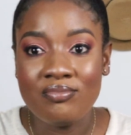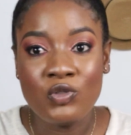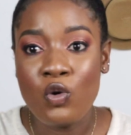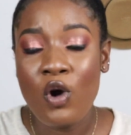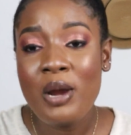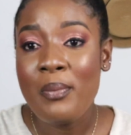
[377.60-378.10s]

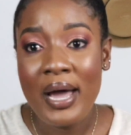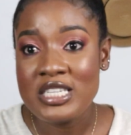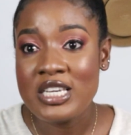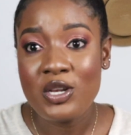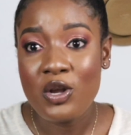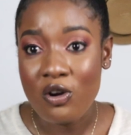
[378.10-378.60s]
growing my
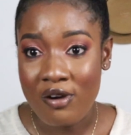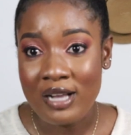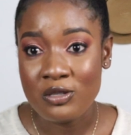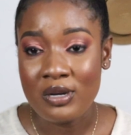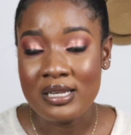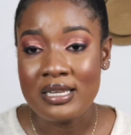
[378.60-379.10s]
channel
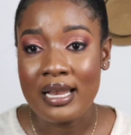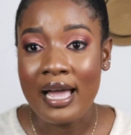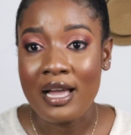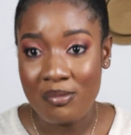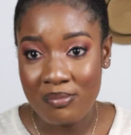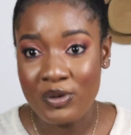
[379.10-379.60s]
gradually,
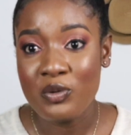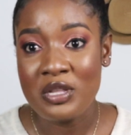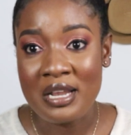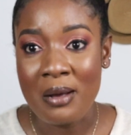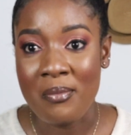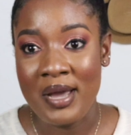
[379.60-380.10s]
like
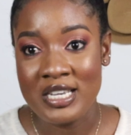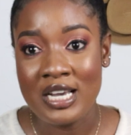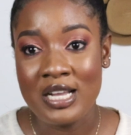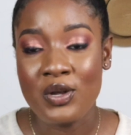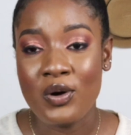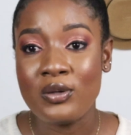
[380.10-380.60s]
building up my
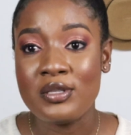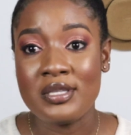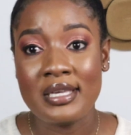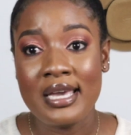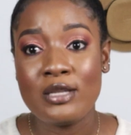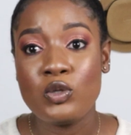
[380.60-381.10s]
channel
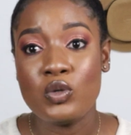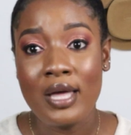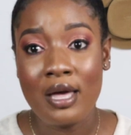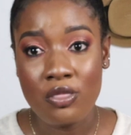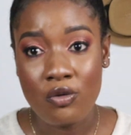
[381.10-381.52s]
to get to that